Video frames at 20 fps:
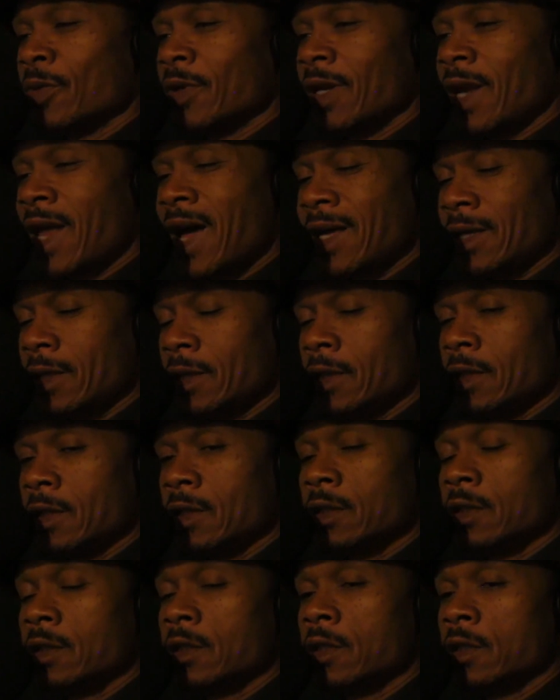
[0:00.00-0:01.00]

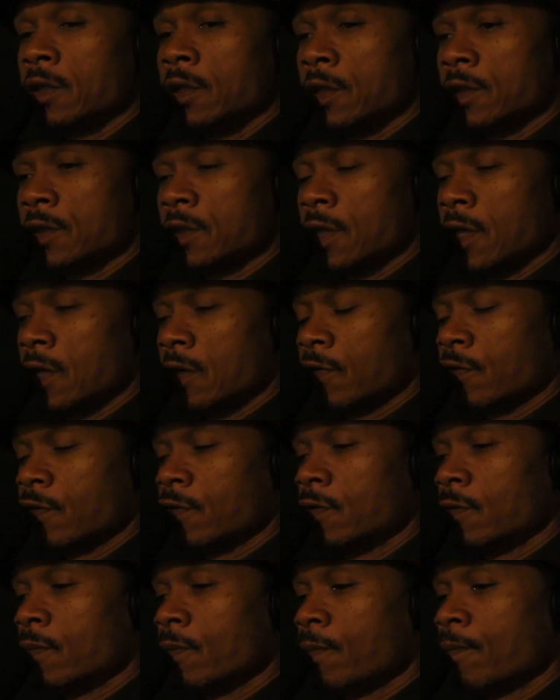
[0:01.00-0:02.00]
like
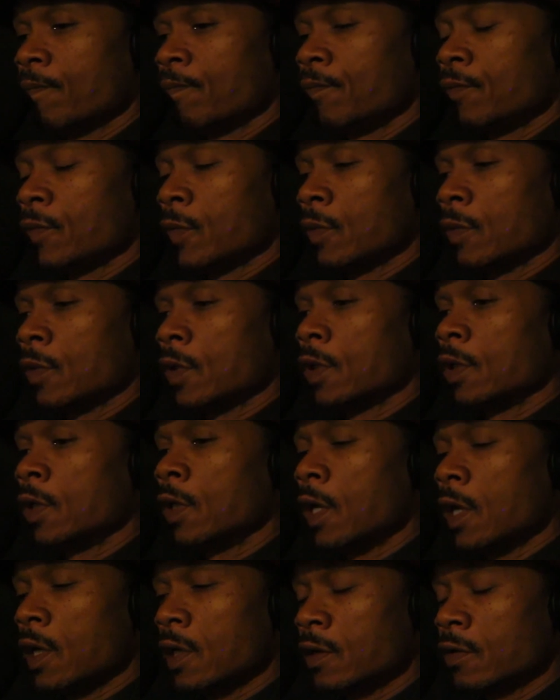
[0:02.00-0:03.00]
yourself.
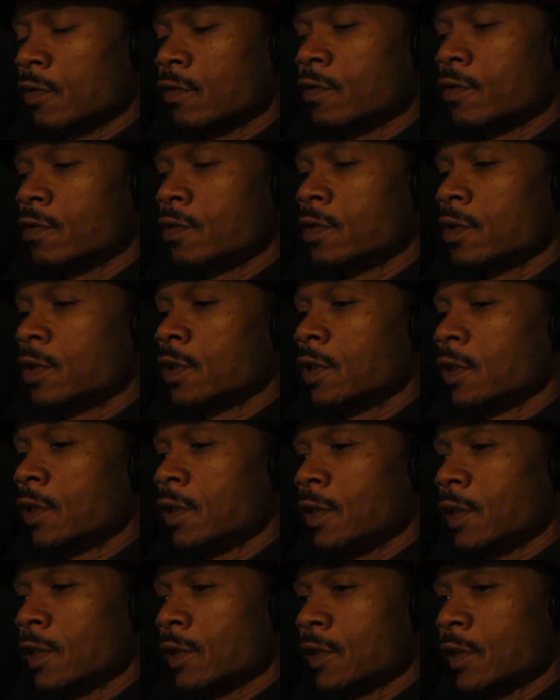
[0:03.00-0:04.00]
Love
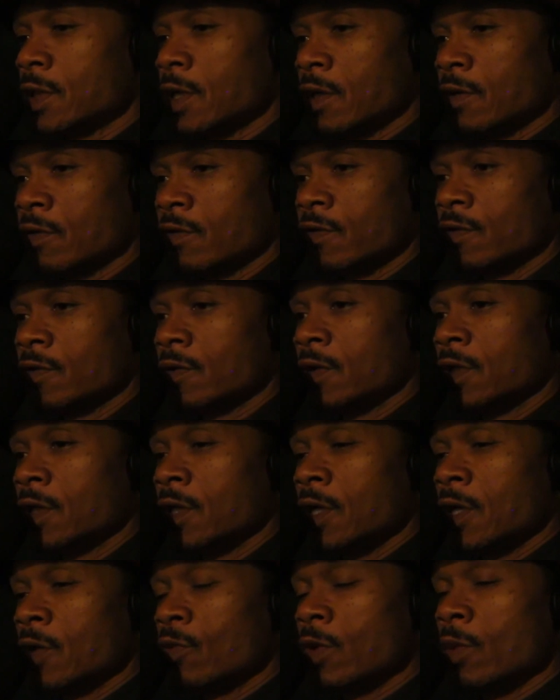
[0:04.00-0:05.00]
yourself.
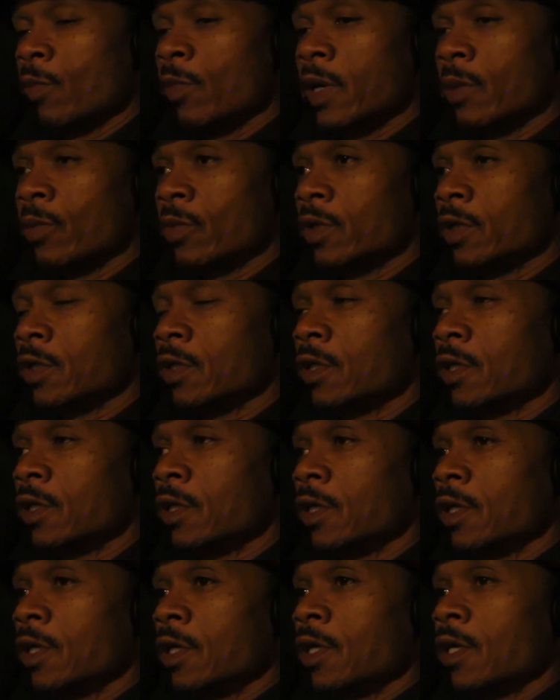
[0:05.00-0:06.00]
Remember
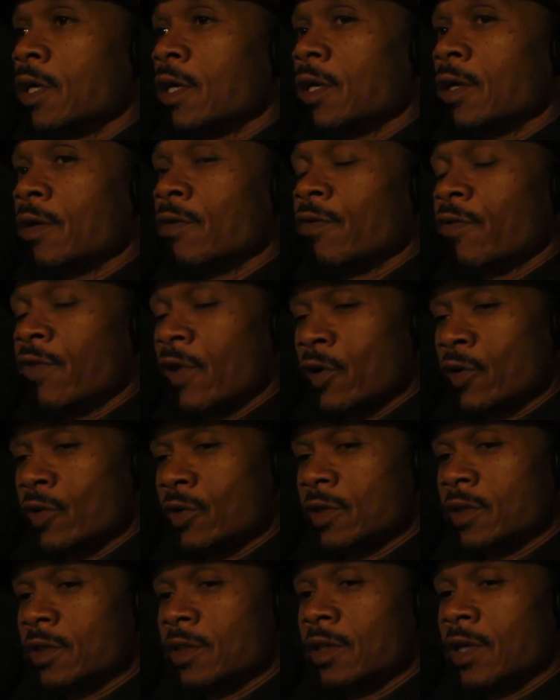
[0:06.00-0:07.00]

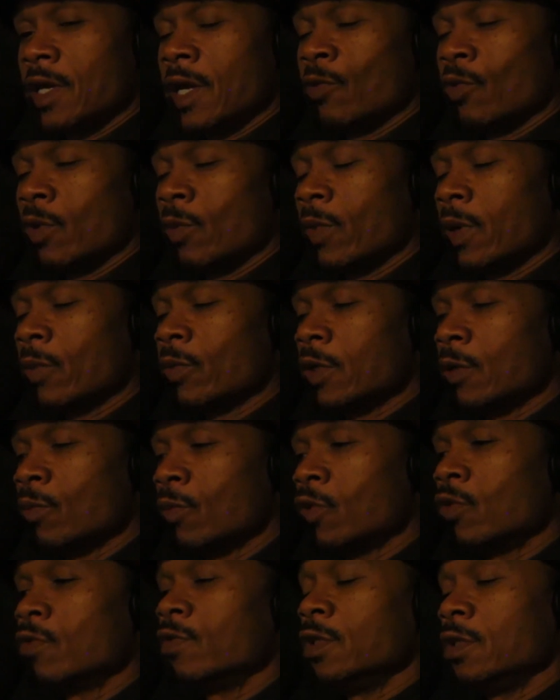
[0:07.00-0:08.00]
first. And remember the
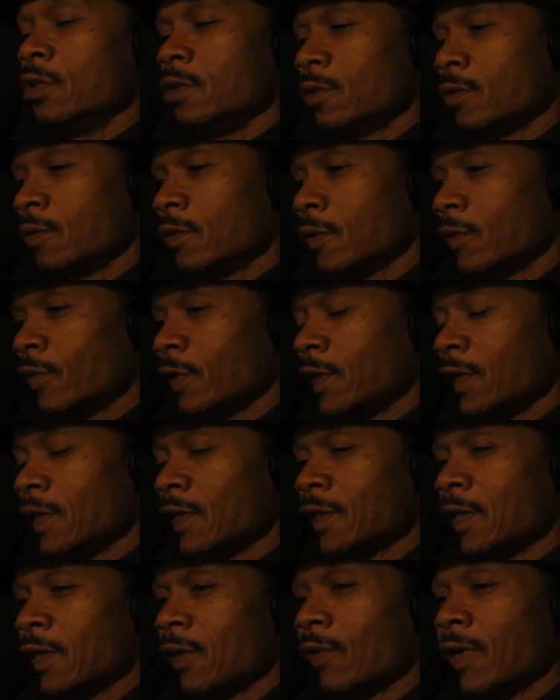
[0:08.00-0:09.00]
movie. When
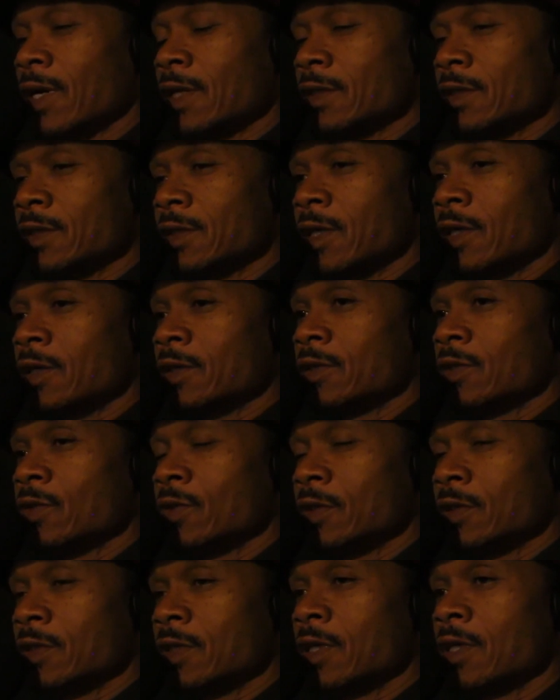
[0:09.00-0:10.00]
Denzel Washington turned to
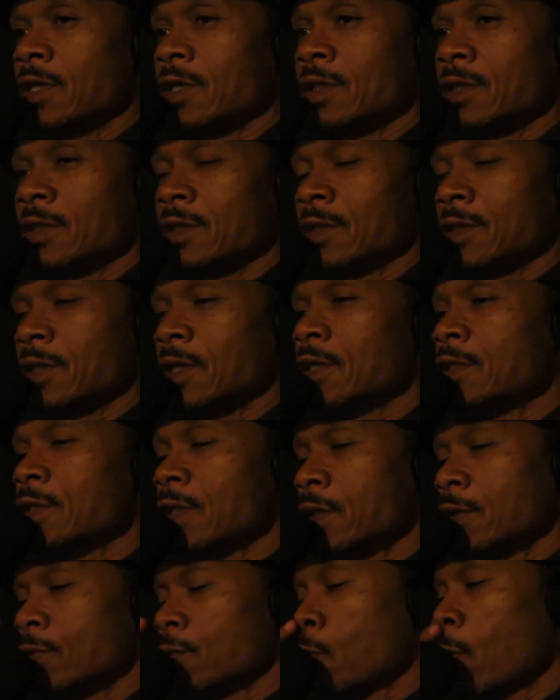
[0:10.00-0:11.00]
his son, and the son
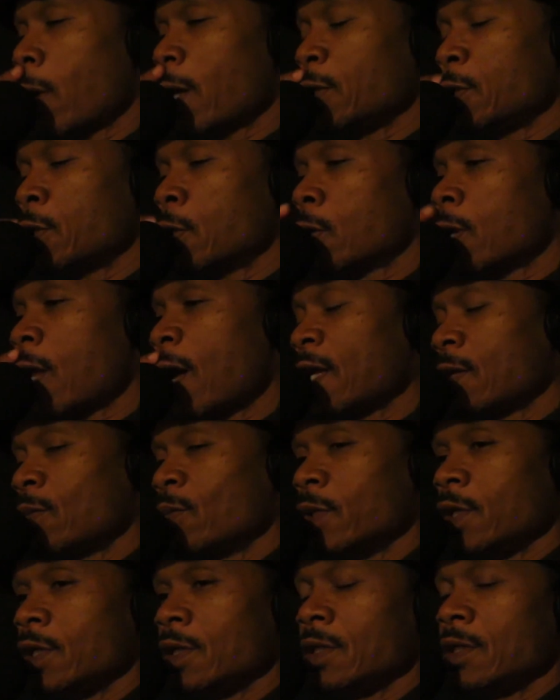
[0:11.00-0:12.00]
said, "Why you don't like
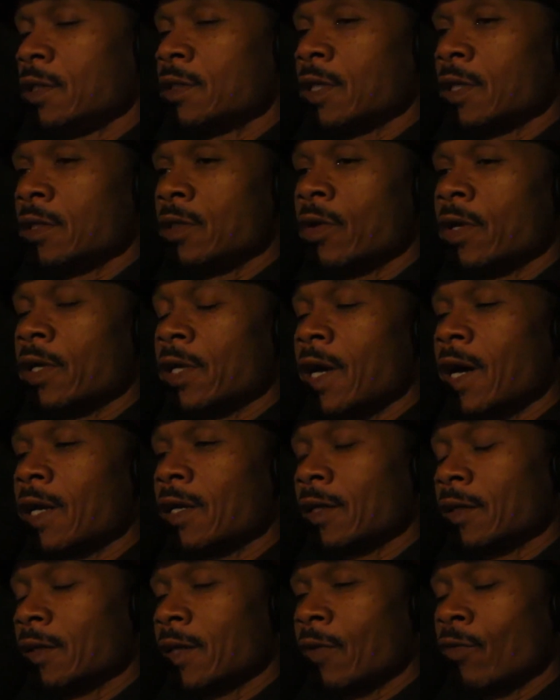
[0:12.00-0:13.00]
me?" He said, "I ain't
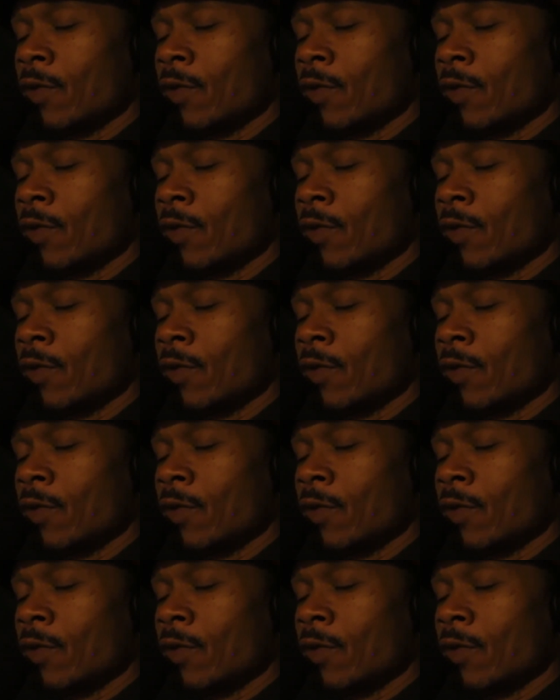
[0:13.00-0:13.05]
gotta